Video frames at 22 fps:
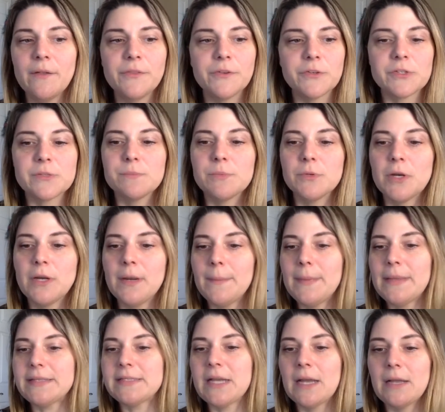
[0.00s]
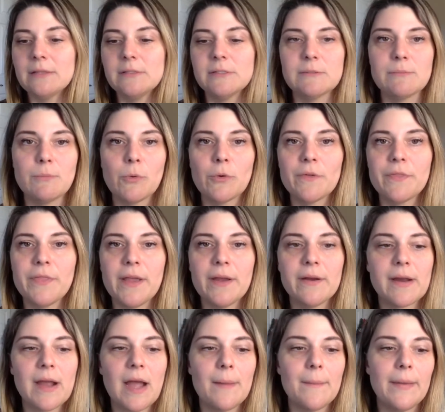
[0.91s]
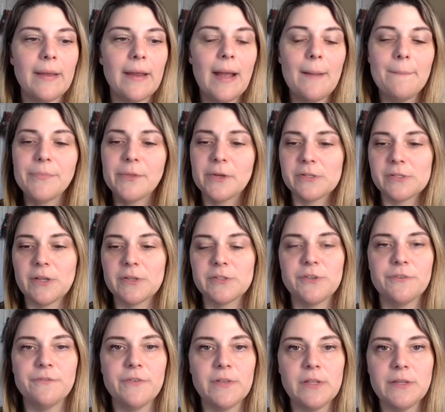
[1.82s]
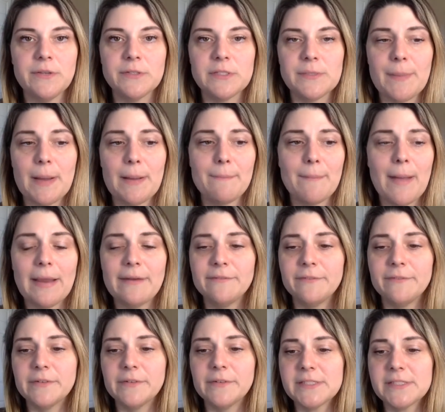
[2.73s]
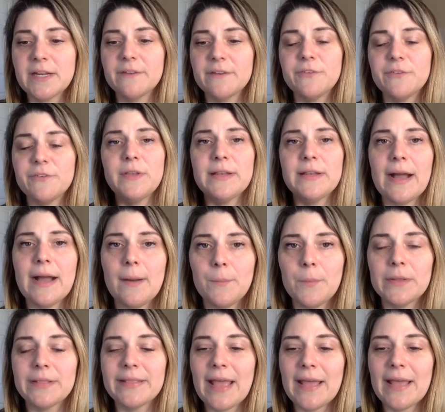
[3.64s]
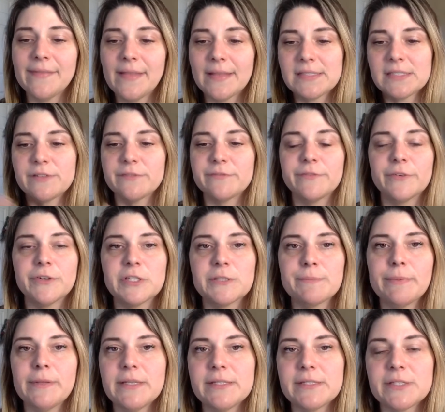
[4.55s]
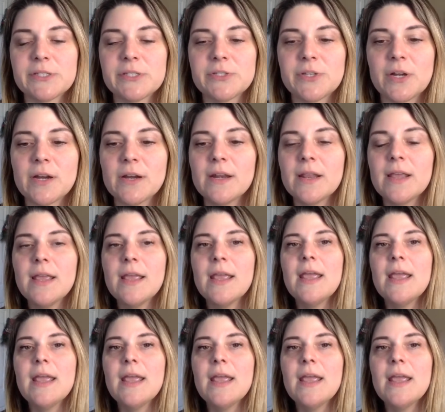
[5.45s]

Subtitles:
There's going to be tons more there coming up. There's also videos about mindfulness there. If you need help with that, that's the first place to start.